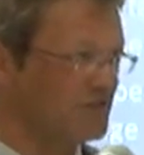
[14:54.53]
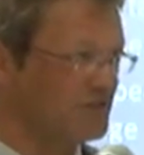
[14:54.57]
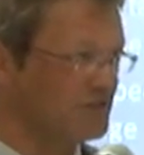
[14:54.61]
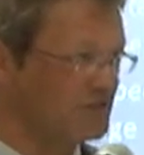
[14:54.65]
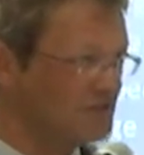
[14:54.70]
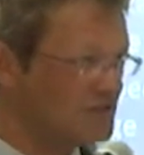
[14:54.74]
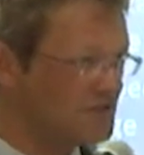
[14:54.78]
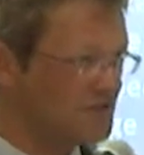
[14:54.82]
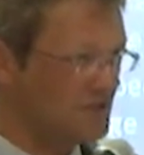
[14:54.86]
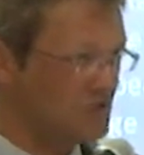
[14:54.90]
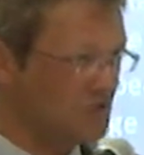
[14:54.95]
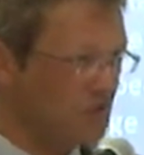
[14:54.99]

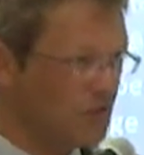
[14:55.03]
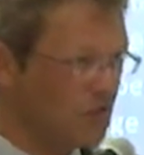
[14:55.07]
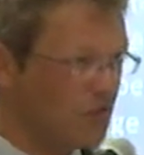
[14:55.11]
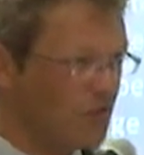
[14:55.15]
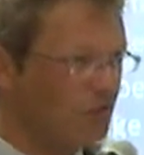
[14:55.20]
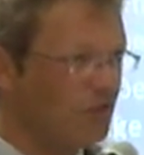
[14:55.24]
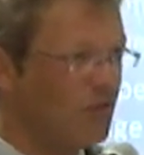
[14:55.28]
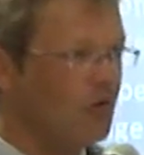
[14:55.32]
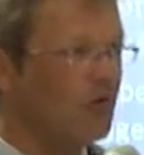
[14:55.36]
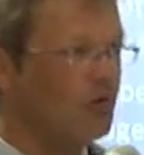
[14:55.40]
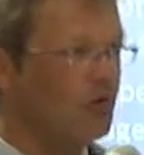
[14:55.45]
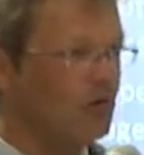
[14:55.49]
These are
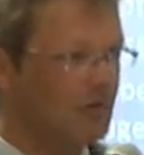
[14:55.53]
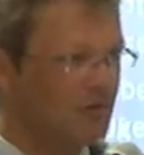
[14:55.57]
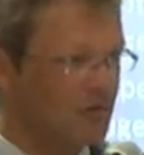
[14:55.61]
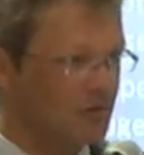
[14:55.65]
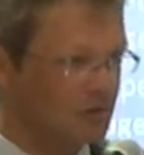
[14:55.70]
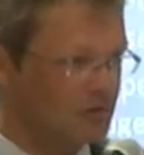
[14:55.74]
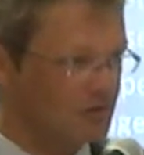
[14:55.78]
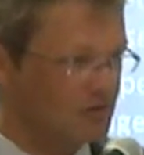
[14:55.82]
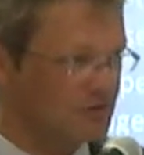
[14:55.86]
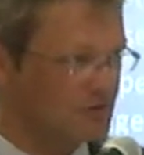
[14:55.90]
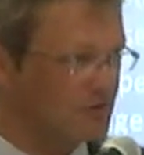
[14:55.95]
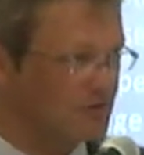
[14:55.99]
all
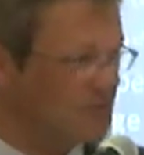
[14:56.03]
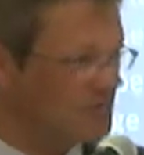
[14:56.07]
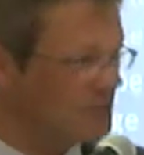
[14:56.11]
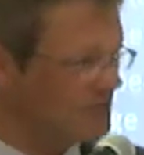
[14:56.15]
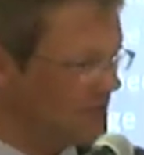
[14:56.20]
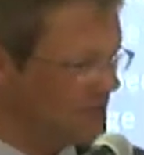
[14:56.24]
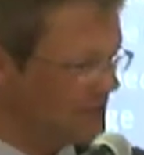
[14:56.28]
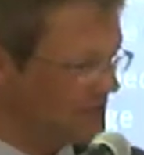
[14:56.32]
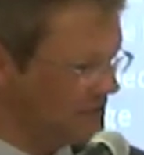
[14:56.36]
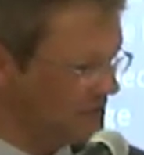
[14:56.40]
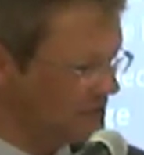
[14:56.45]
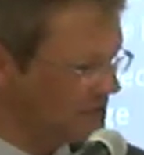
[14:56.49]

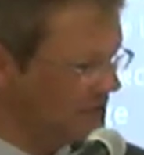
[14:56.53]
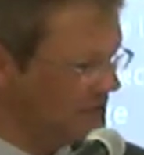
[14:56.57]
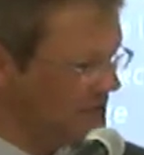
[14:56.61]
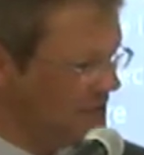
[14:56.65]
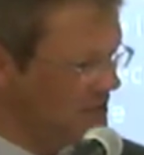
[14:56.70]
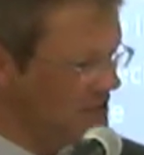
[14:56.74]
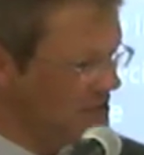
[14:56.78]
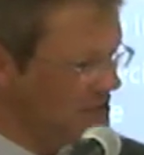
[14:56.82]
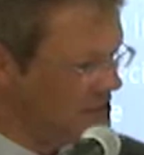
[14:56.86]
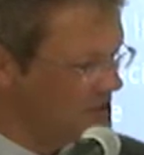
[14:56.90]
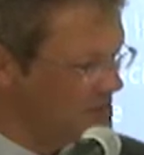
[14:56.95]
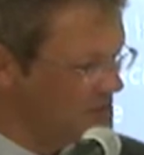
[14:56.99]

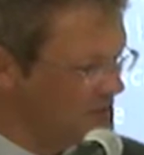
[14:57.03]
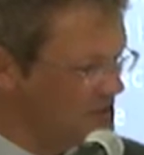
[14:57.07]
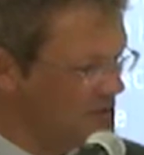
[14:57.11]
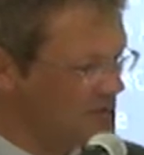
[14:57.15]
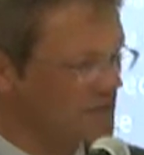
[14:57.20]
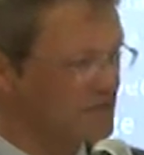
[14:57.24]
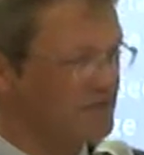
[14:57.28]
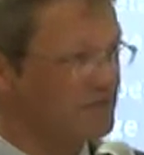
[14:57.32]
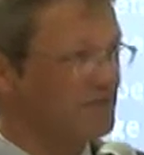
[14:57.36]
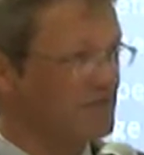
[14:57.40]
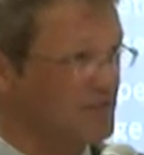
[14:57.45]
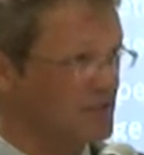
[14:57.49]

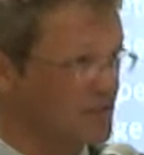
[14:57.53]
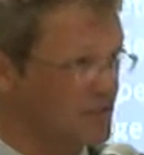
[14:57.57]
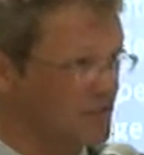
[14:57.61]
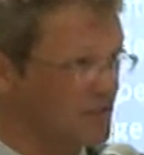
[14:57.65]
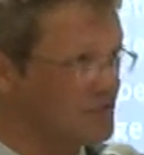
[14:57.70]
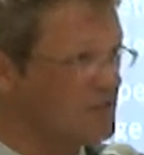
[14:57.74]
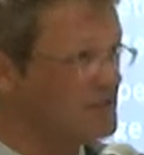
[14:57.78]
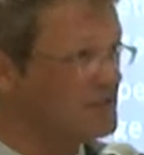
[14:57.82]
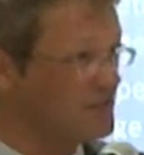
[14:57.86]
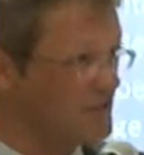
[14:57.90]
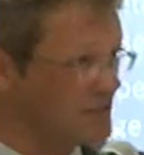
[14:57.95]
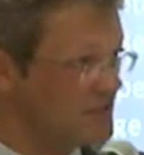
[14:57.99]
content-specific
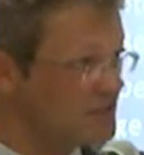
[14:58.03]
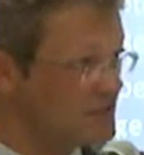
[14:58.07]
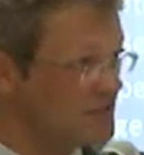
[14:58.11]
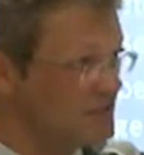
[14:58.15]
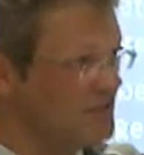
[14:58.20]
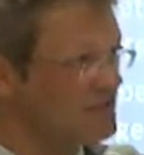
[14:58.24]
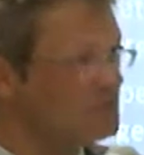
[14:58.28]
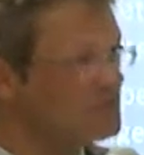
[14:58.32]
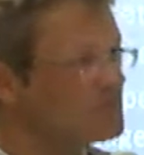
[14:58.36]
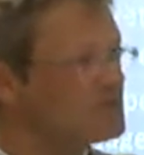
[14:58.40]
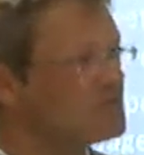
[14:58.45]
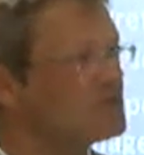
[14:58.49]

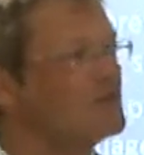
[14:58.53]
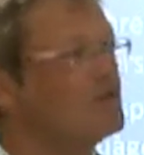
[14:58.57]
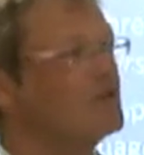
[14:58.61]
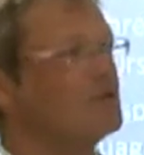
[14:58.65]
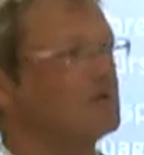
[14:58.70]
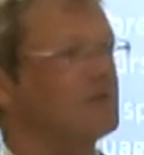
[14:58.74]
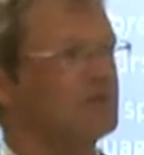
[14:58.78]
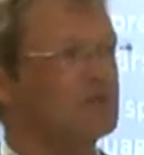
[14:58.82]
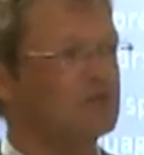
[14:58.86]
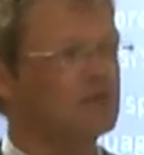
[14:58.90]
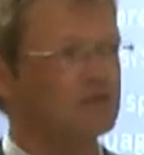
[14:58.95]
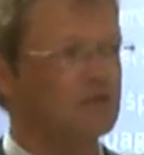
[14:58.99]
systems
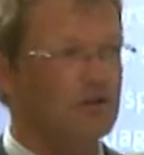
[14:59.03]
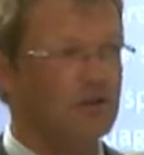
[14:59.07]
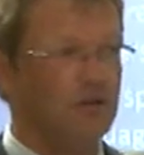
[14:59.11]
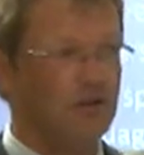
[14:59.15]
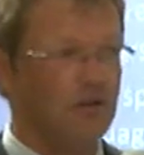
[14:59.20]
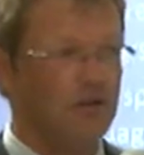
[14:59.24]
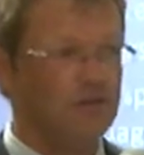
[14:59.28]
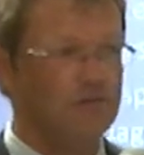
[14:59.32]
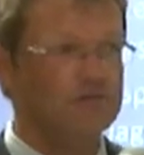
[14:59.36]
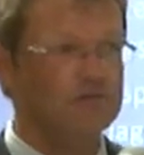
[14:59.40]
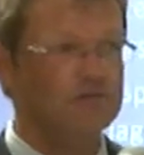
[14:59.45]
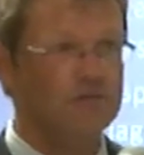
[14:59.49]
with their
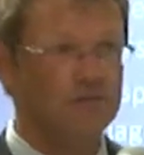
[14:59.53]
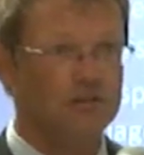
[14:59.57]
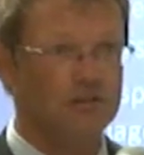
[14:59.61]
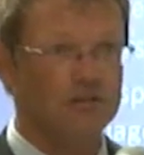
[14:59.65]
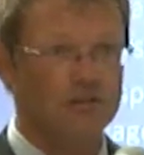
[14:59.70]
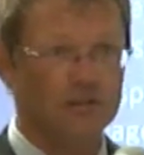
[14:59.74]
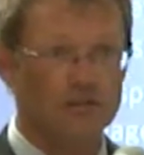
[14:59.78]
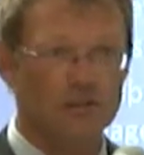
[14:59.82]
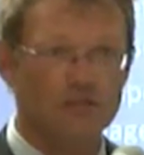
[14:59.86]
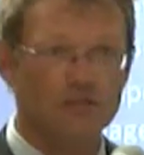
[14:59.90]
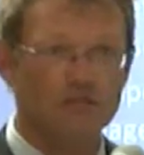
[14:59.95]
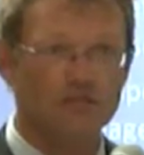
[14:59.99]
own
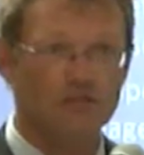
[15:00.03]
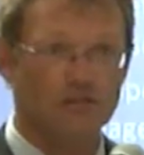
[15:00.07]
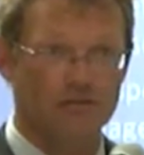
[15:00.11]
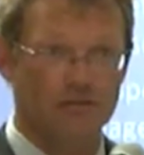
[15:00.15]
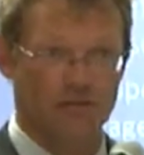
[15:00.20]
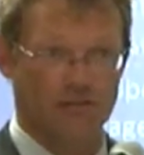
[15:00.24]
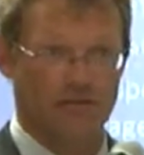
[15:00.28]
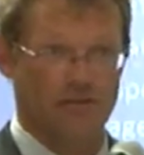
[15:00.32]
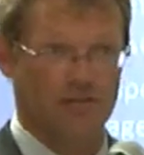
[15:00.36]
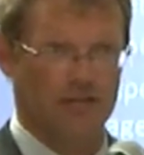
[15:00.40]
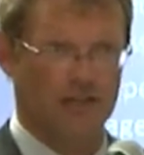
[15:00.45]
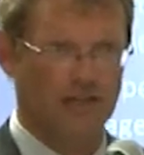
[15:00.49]
legal
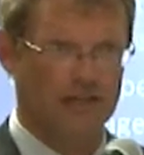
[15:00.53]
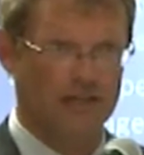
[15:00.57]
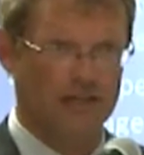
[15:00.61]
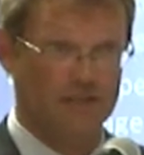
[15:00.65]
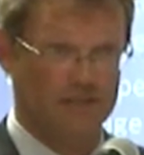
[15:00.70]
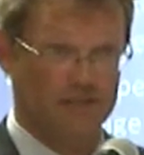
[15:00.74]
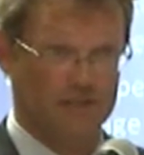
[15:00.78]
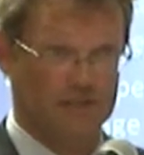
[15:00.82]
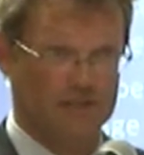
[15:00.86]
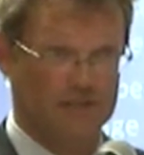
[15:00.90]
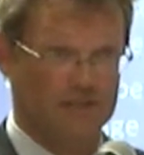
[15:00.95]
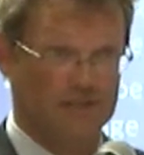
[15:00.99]

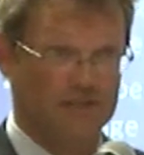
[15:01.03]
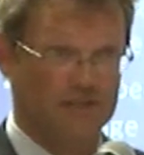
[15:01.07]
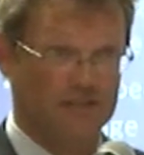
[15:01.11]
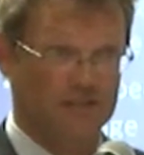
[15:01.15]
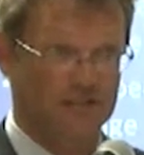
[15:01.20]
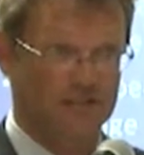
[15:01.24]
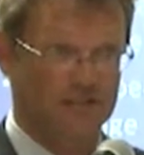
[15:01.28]
language.